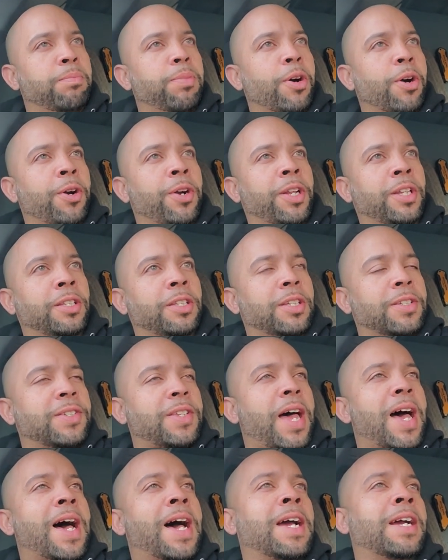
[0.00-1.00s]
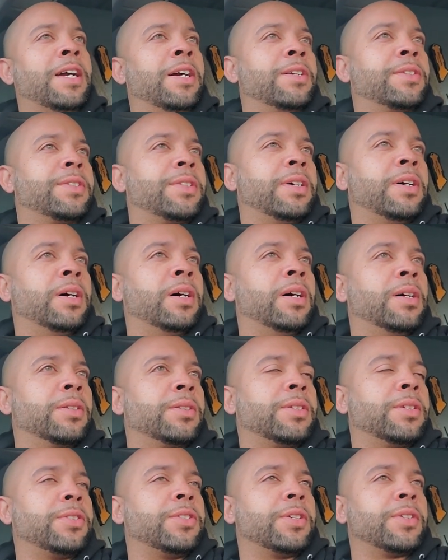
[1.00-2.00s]
burning desire
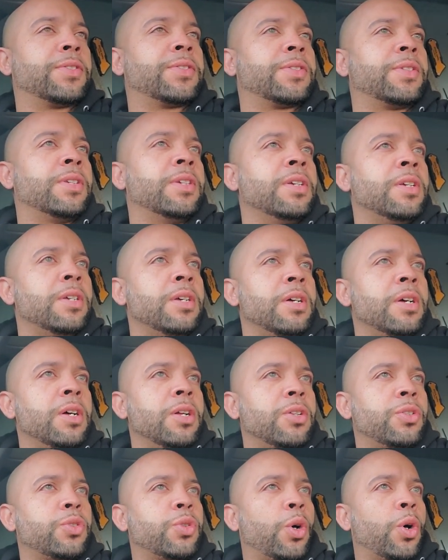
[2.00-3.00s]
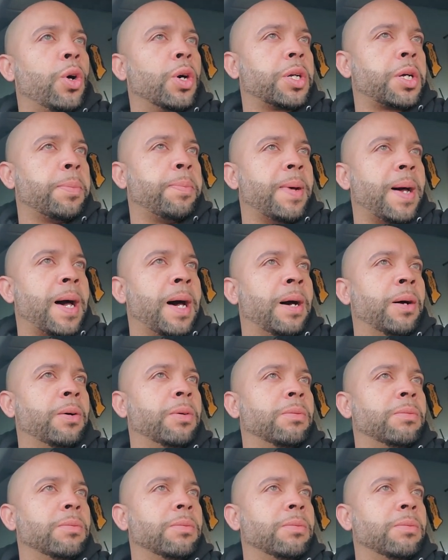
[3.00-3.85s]
to just talk about